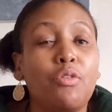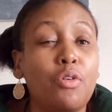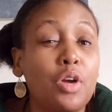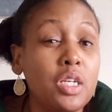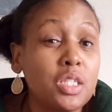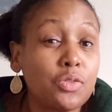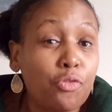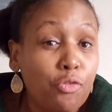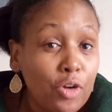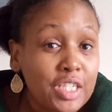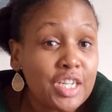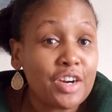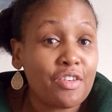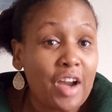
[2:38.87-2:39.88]
it's
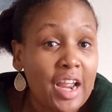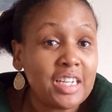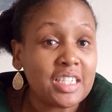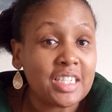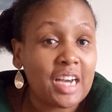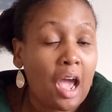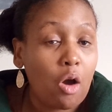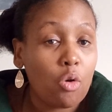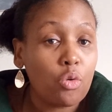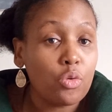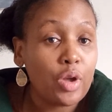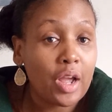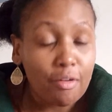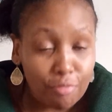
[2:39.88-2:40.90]
40 rand
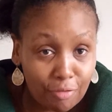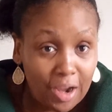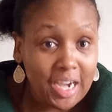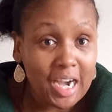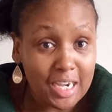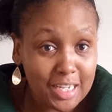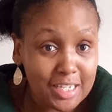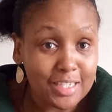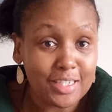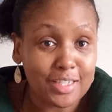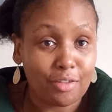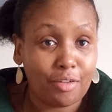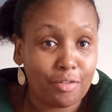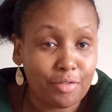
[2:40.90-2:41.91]
now, finally in
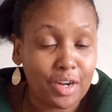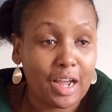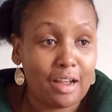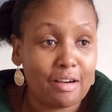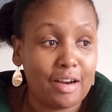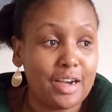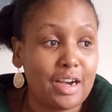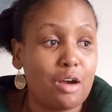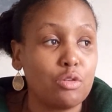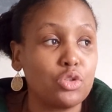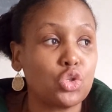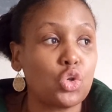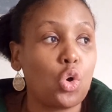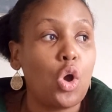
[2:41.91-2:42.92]
South Africa right now.
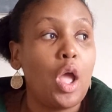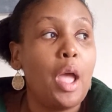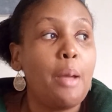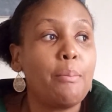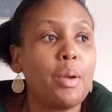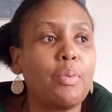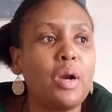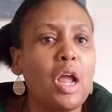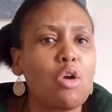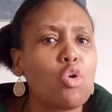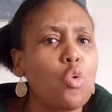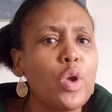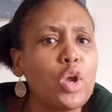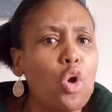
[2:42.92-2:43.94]
So people are
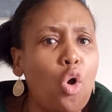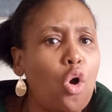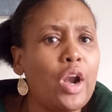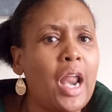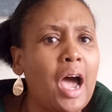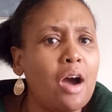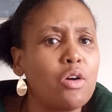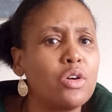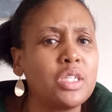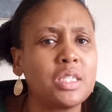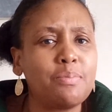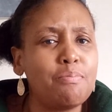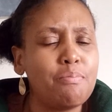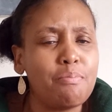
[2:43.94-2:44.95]
going all
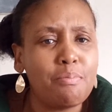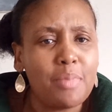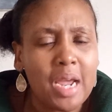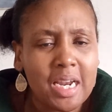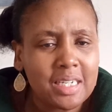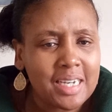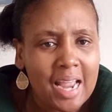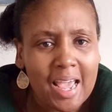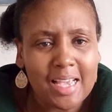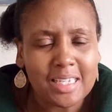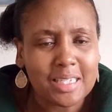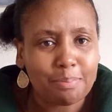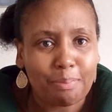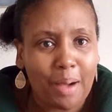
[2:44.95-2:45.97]
out,
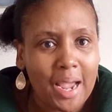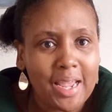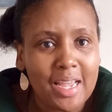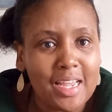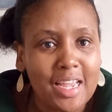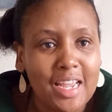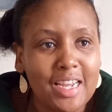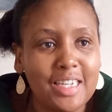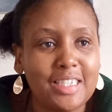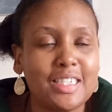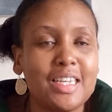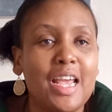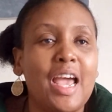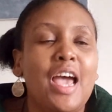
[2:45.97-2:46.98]
madness, buying
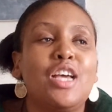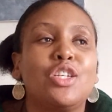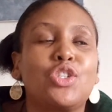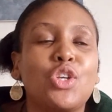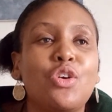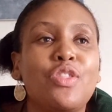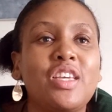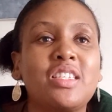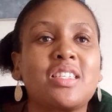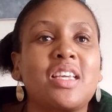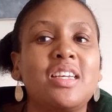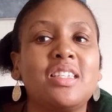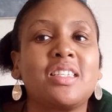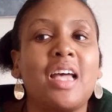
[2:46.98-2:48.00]
it. So these
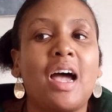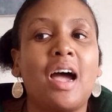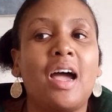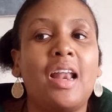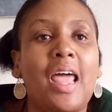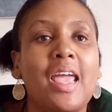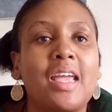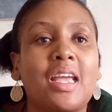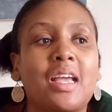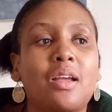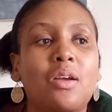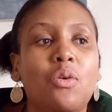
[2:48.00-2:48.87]
kids are like,